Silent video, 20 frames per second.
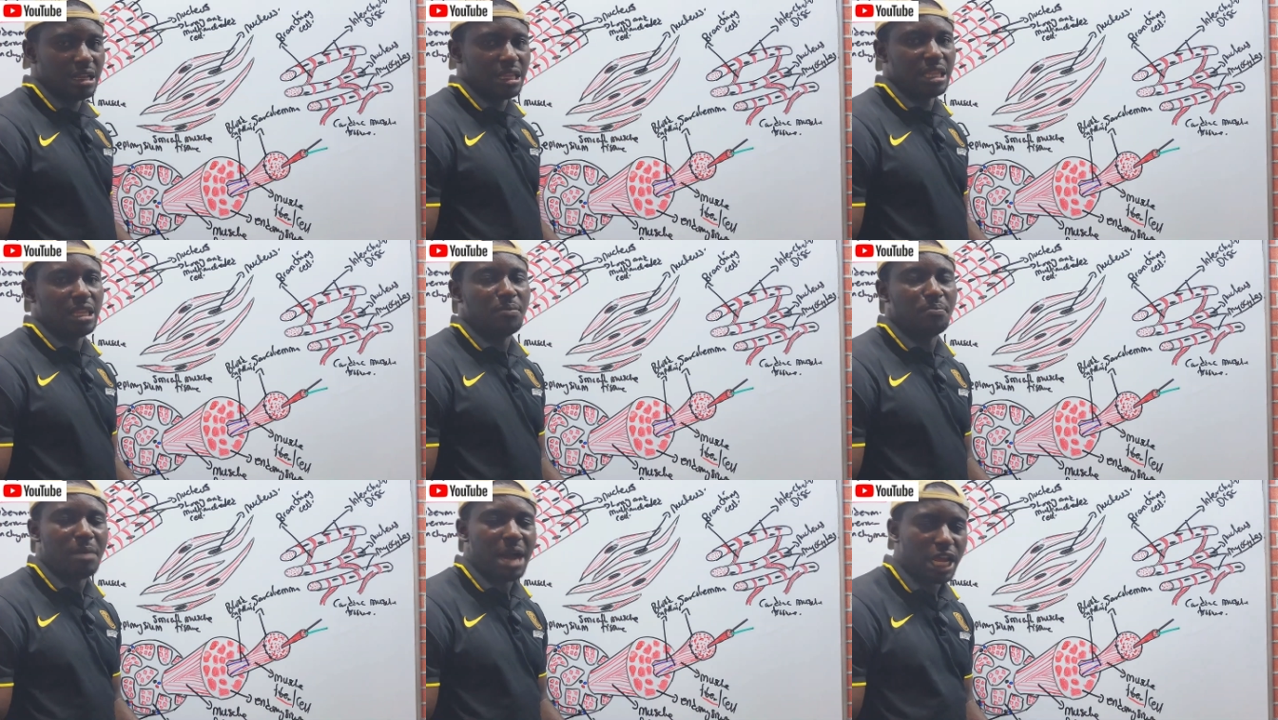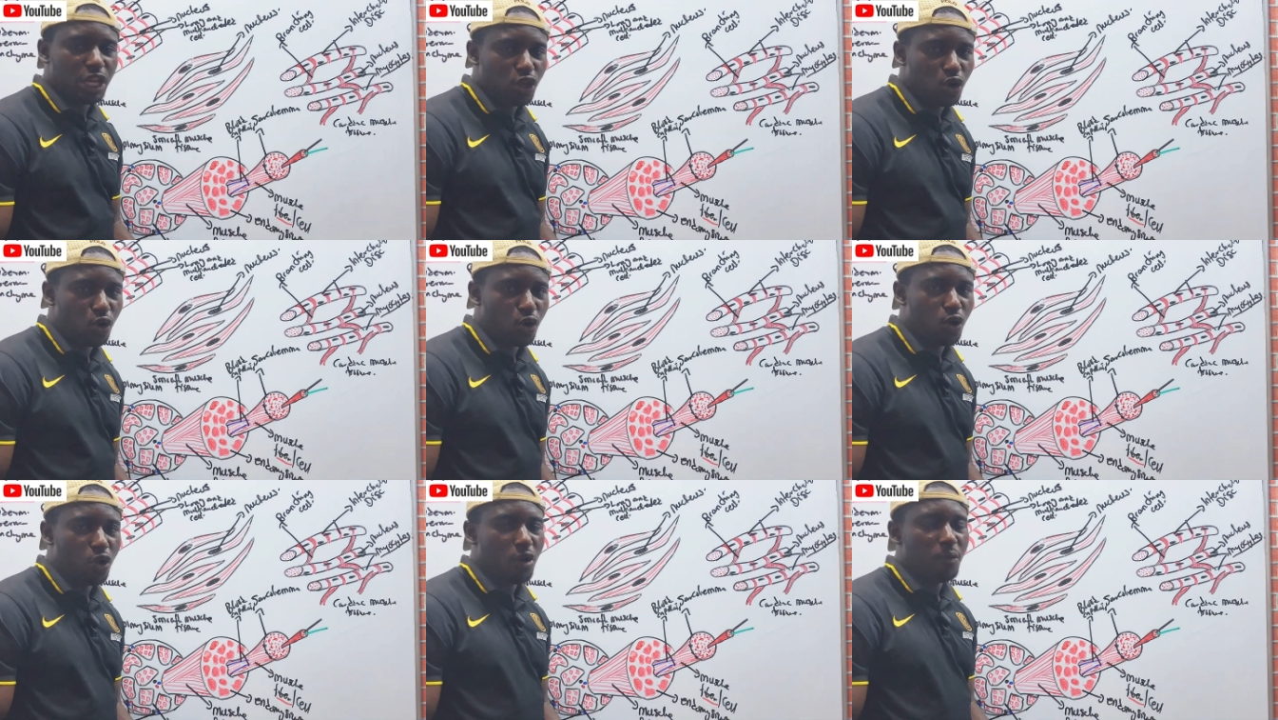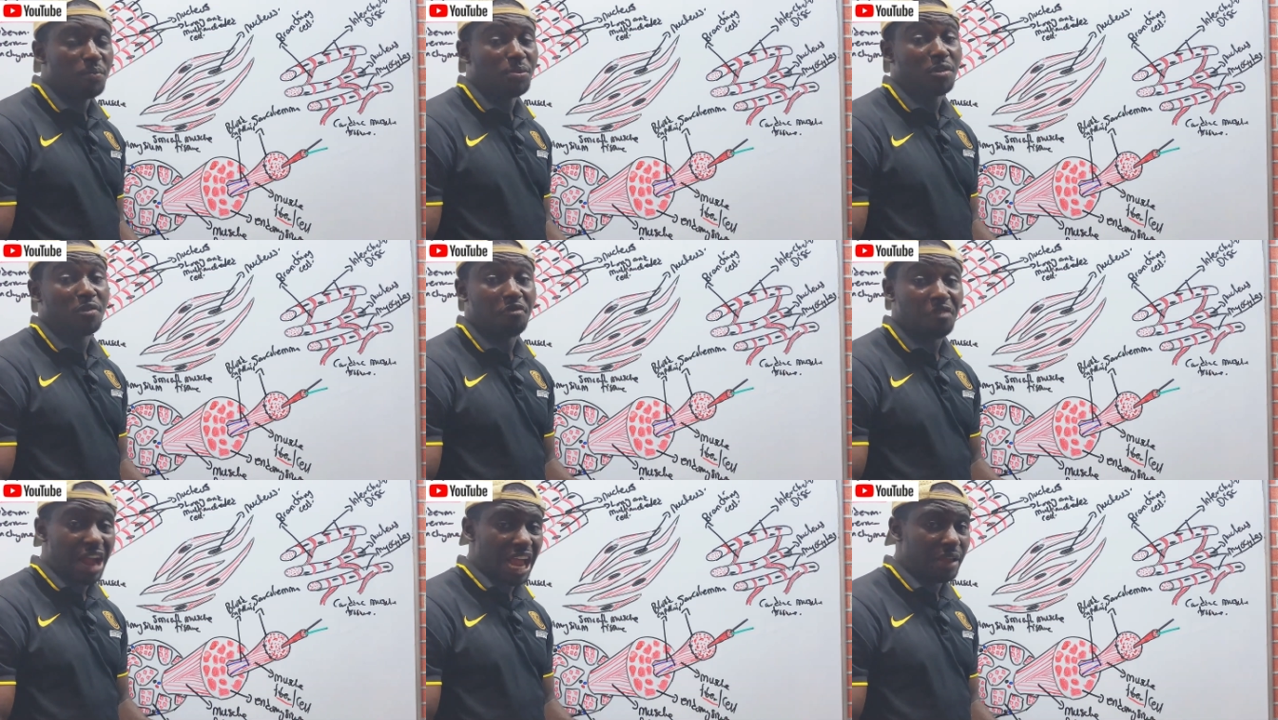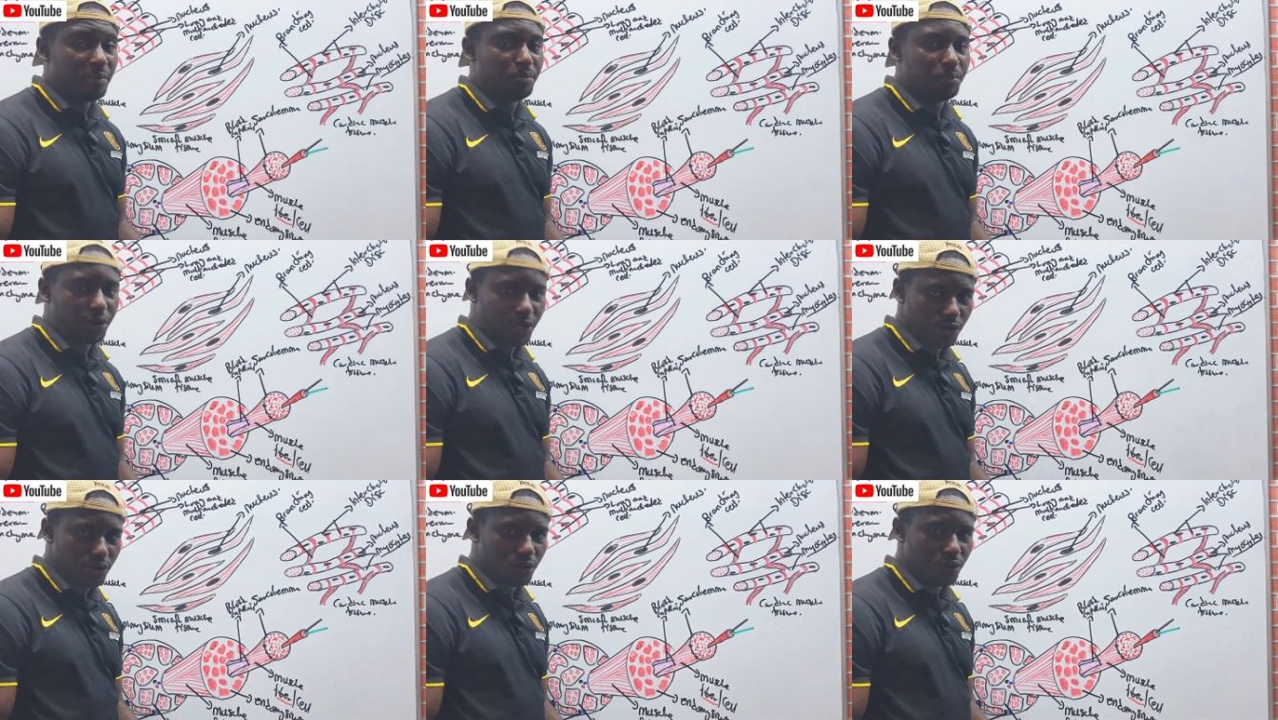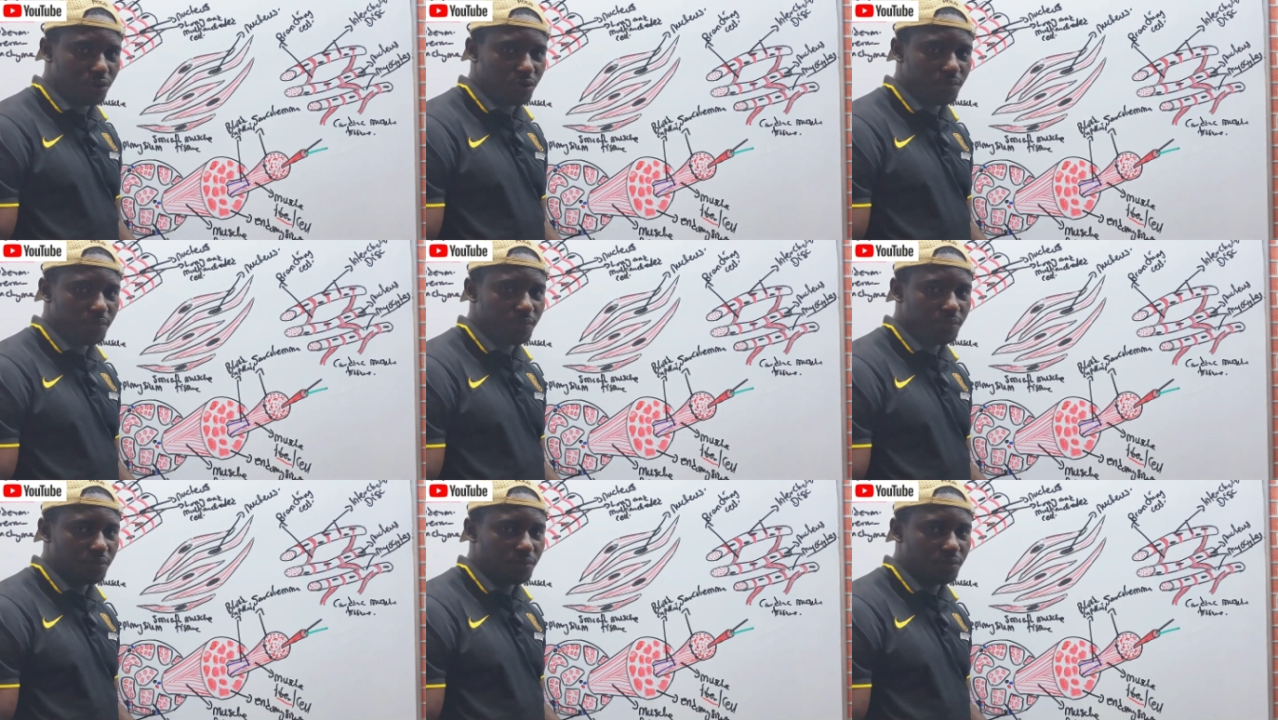The myofibril.